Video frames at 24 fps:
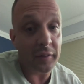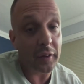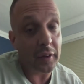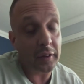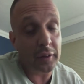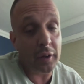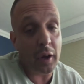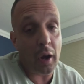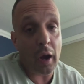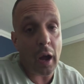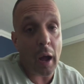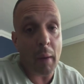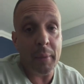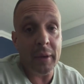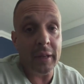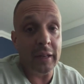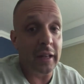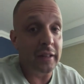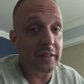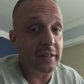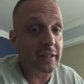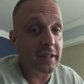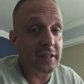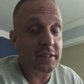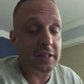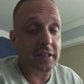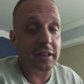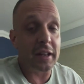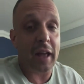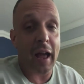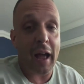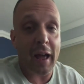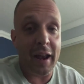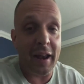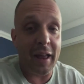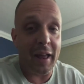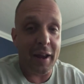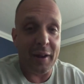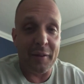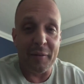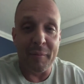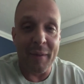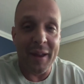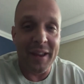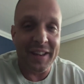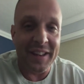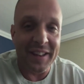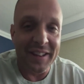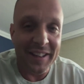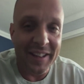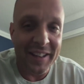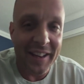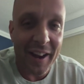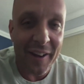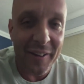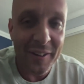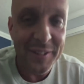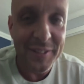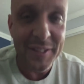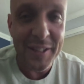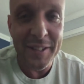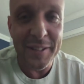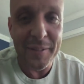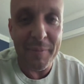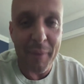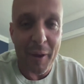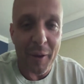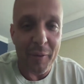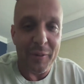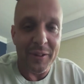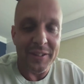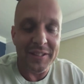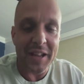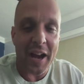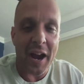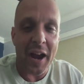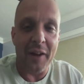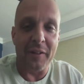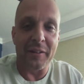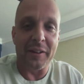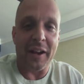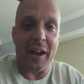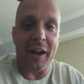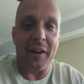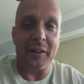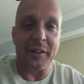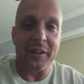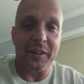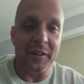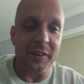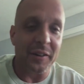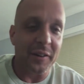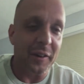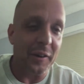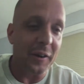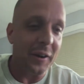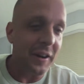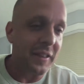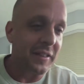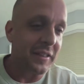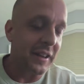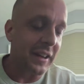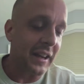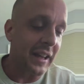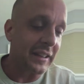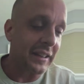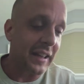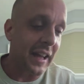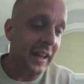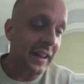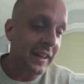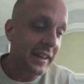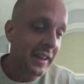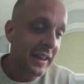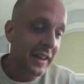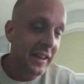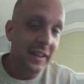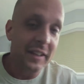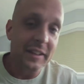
There you go. I mean, listen, I don't make any guarantees about retiring out here or anything like that.